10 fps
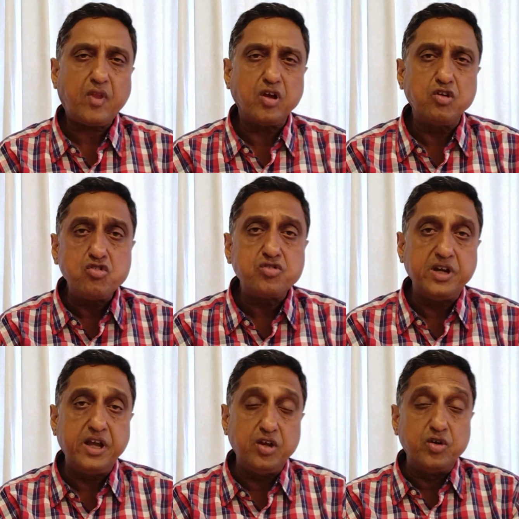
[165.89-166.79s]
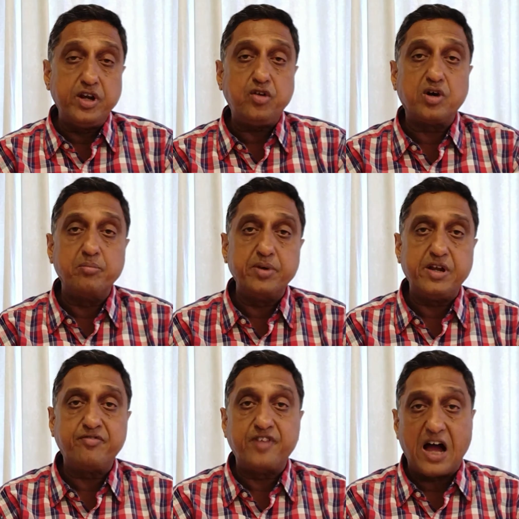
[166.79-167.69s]
Usually you need to
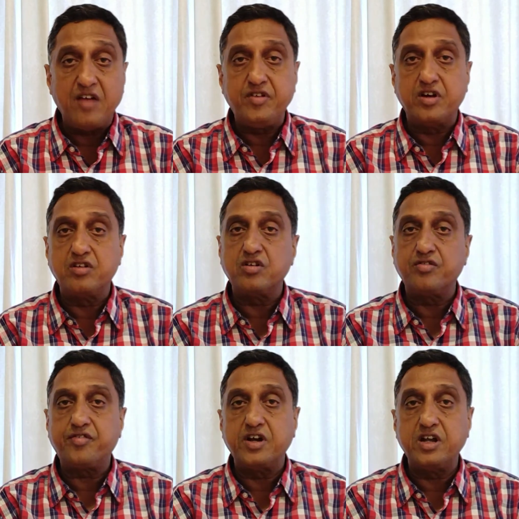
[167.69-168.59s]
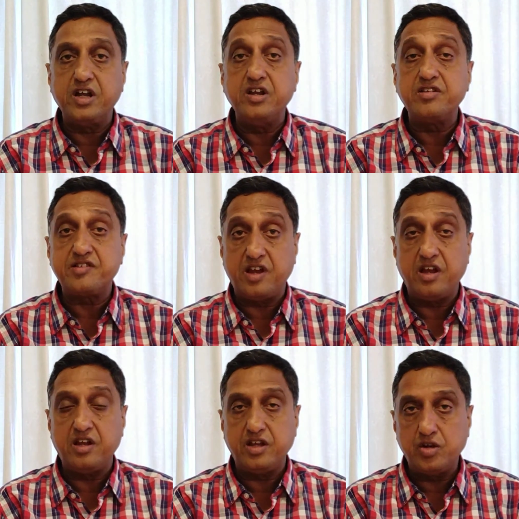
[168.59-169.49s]
complete 5 years of continuous stay
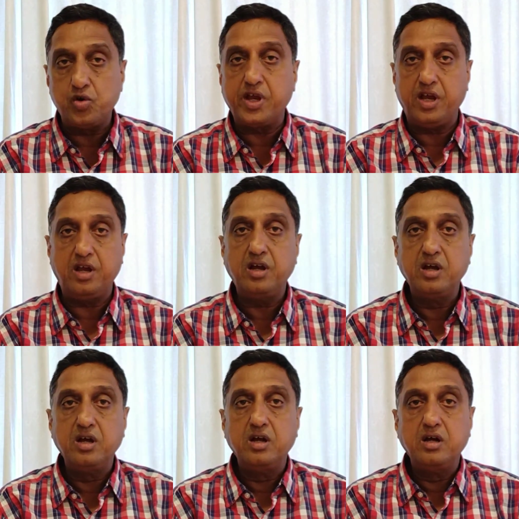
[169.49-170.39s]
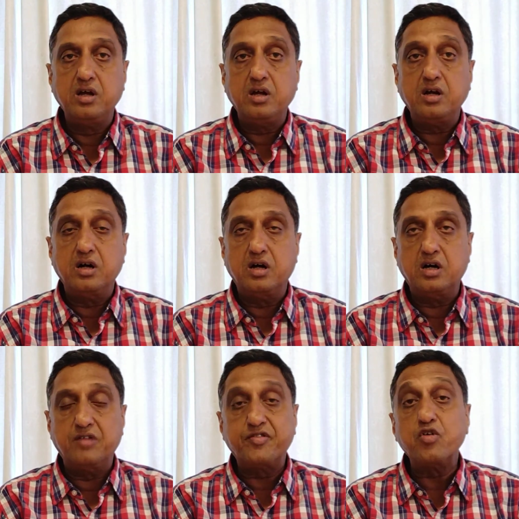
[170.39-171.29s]
in the UK.
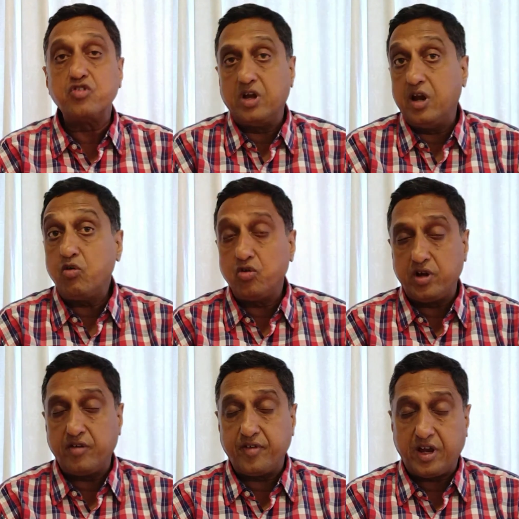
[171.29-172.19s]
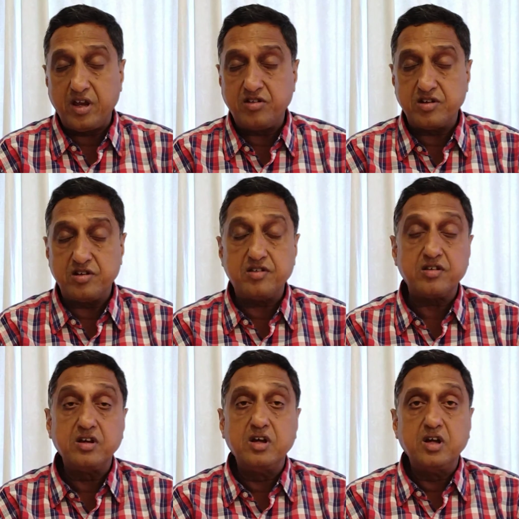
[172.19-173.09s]
Of course, you're allowed to take vacations,
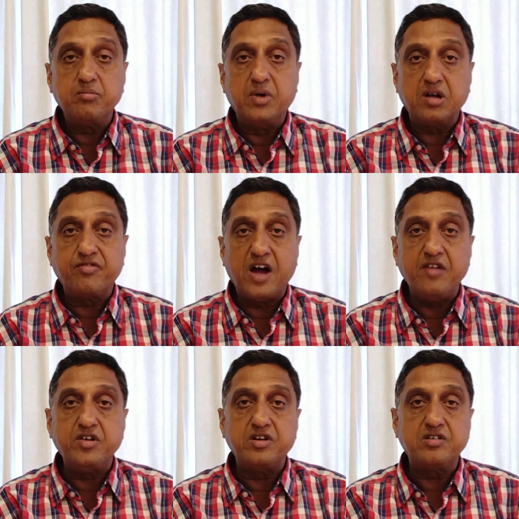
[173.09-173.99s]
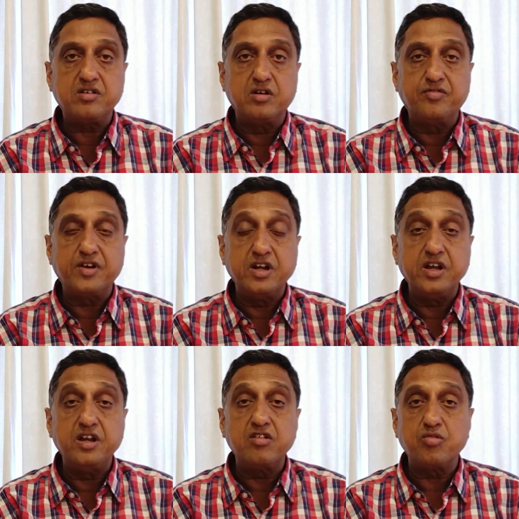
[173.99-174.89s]
but 5 years of
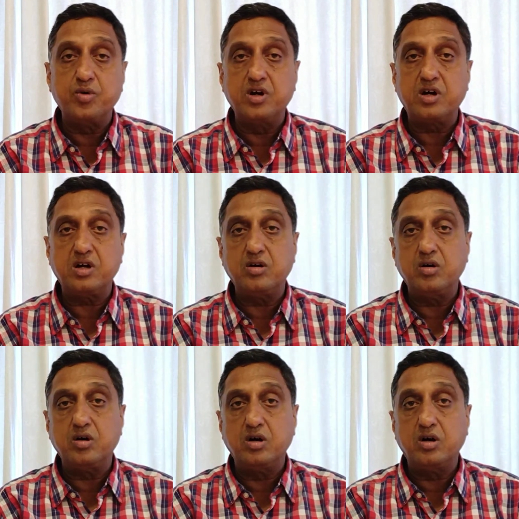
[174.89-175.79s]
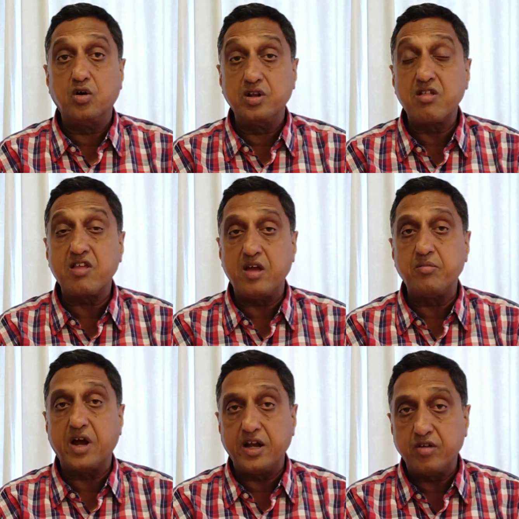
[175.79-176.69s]
continuous work on the
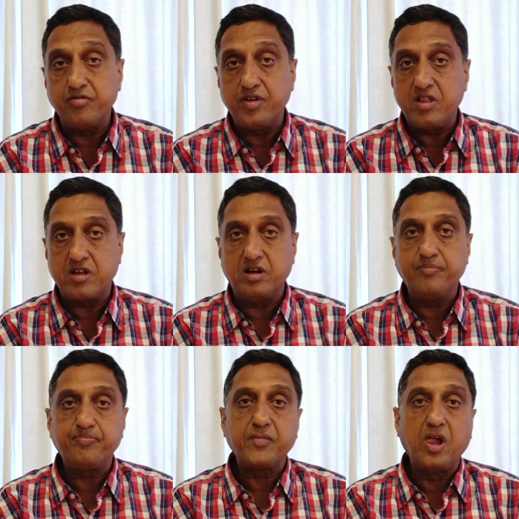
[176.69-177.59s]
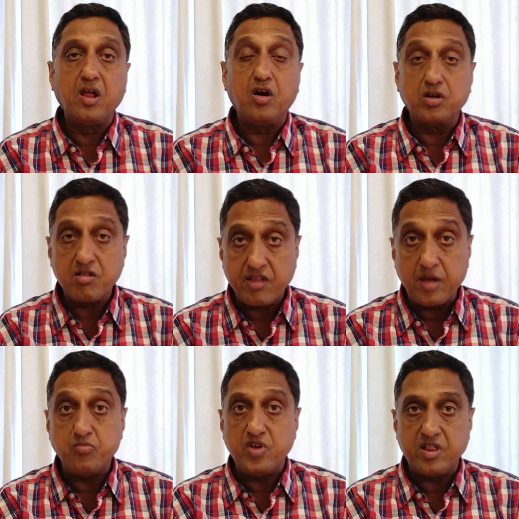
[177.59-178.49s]
same kind of visa or the
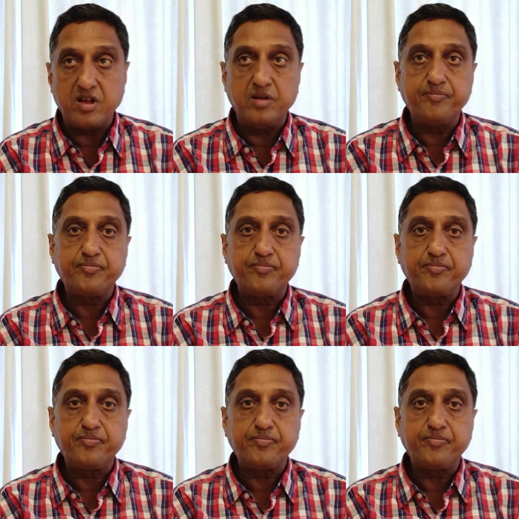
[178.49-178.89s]
same visa.